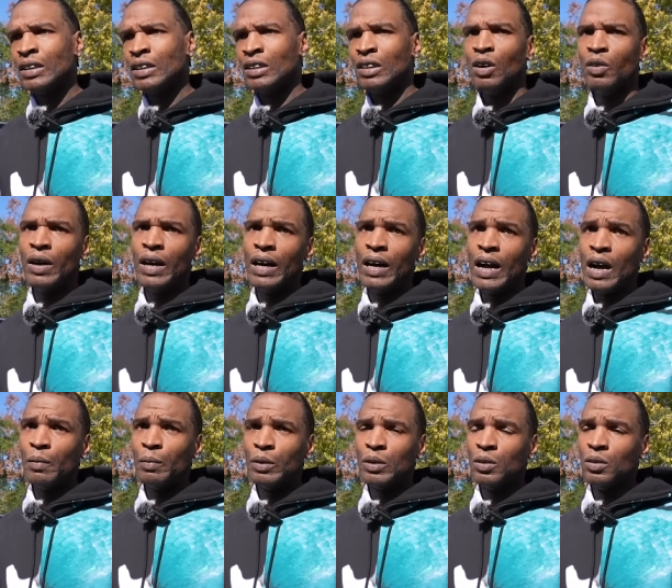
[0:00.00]
just don't have the
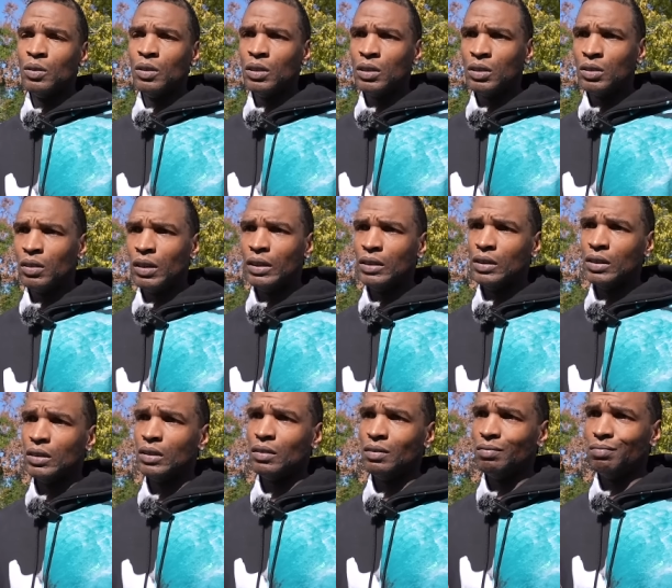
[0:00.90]
opportunity, so they
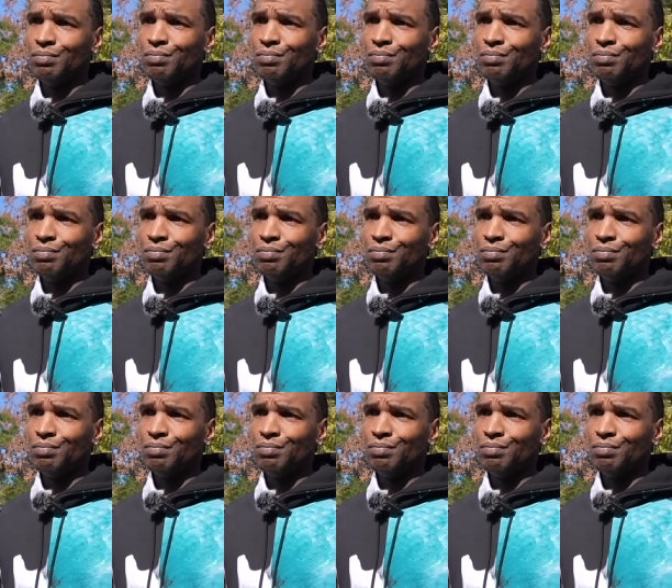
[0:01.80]
just